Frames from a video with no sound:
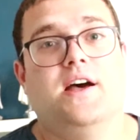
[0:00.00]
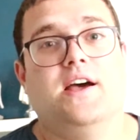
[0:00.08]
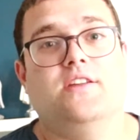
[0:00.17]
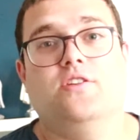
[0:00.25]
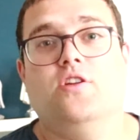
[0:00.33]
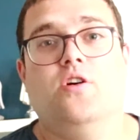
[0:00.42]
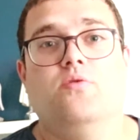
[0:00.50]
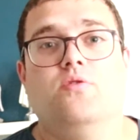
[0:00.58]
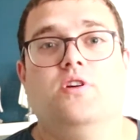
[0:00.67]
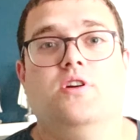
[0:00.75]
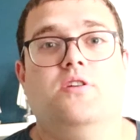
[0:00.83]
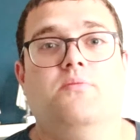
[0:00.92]
I don't
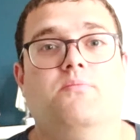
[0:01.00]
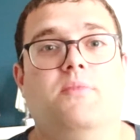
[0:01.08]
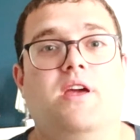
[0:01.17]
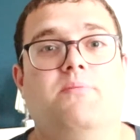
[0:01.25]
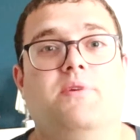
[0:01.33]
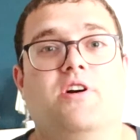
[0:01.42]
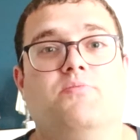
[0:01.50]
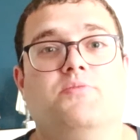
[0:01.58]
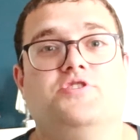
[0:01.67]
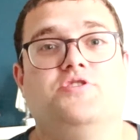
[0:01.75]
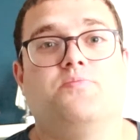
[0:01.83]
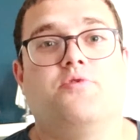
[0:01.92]
know, maybe I'll
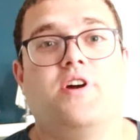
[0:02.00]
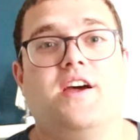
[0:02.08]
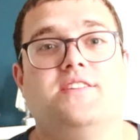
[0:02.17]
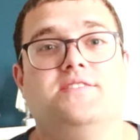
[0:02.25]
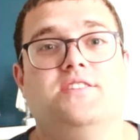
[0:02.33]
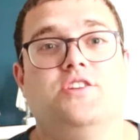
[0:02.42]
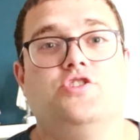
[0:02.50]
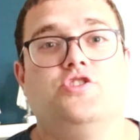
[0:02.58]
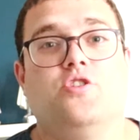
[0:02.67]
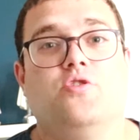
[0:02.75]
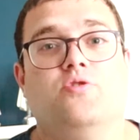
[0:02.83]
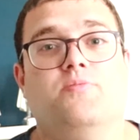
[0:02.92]
be surprised and the
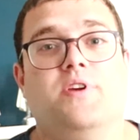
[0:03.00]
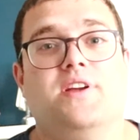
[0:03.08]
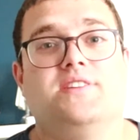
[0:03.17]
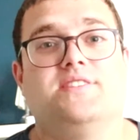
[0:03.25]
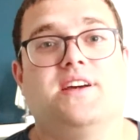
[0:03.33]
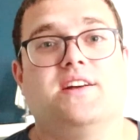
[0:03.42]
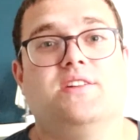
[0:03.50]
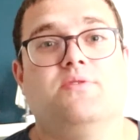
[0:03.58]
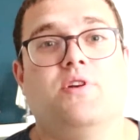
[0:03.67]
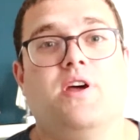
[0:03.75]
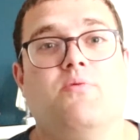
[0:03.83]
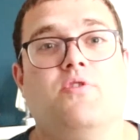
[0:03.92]
show will be exactly
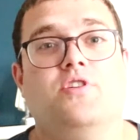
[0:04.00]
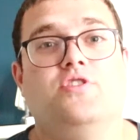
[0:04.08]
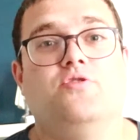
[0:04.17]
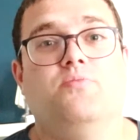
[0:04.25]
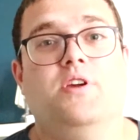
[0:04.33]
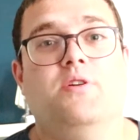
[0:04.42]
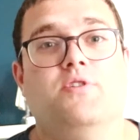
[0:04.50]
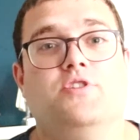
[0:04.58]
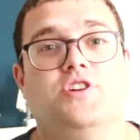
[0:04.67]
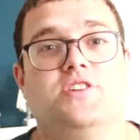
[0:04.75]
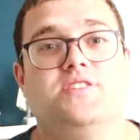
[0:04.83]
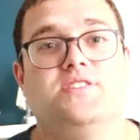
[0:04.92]
what I want it to be,
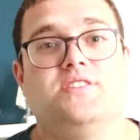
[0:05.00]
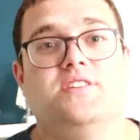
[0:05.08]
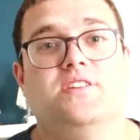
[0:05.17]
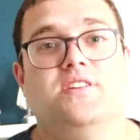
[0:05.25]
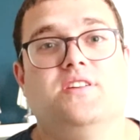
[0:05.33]
which is